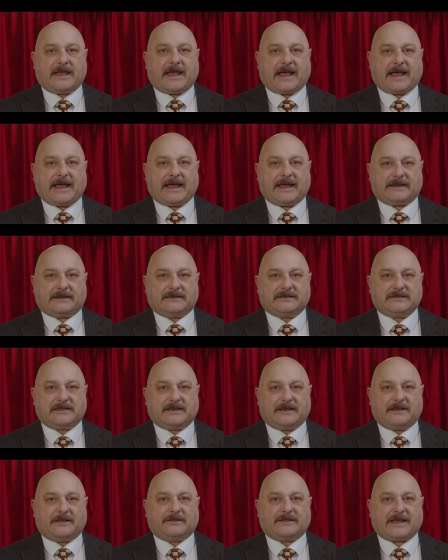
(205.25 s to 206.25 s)
And
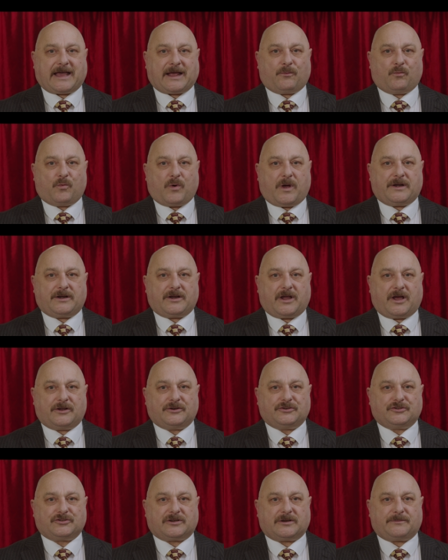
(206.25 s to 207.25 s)
that
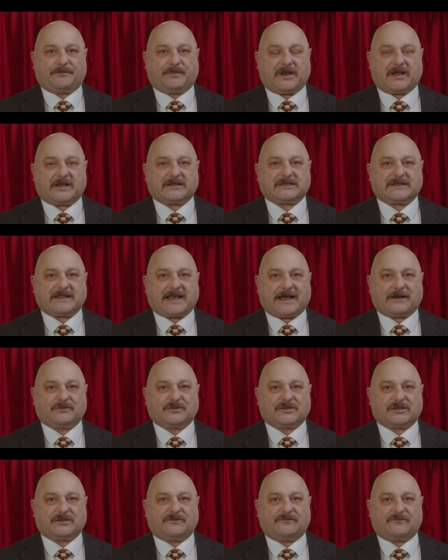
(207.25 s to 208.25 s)
100 plus
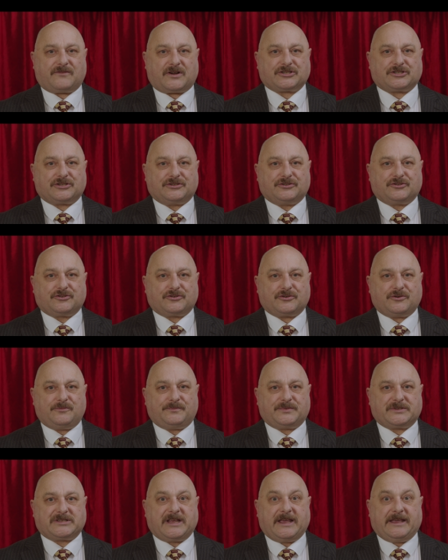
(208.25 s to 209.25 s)
thousand Russian
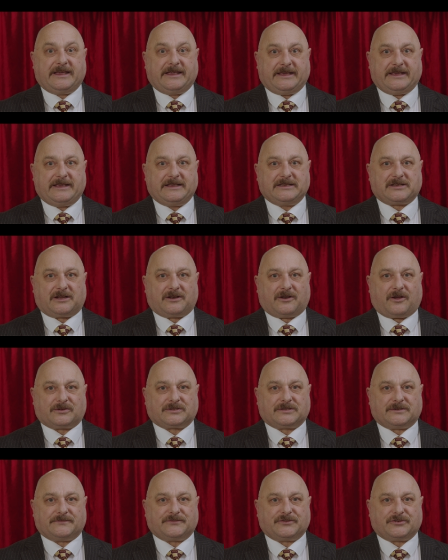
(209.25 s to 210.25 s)
troops is a
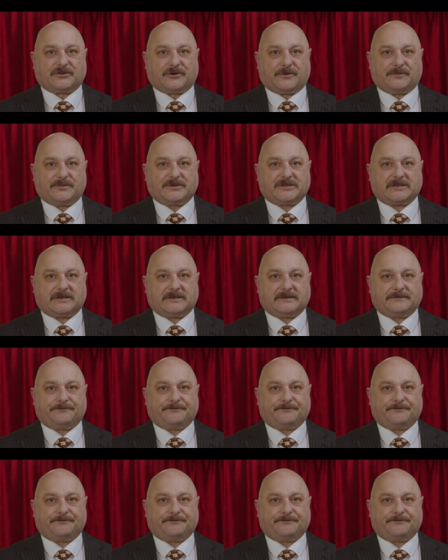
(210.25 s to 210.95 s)
lot of troops.